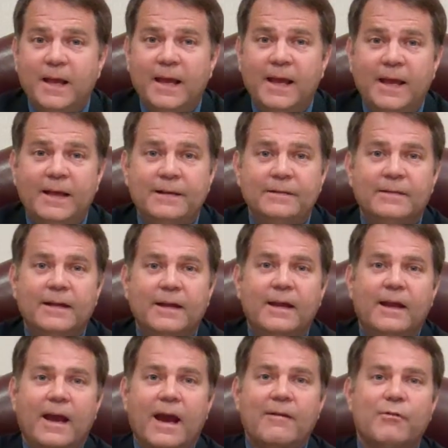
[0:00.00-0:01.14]
And
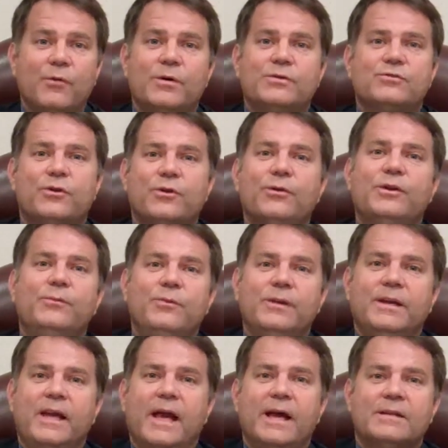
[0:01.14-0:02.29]
everyone's hurting
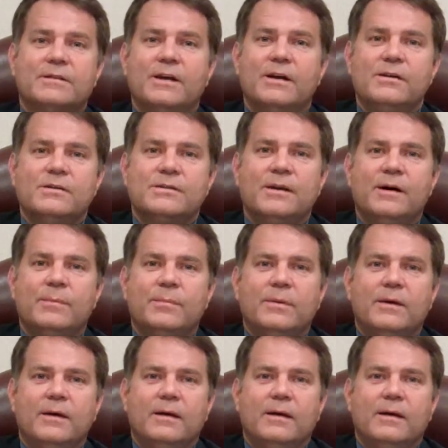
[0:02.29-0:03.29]
when gas goes up.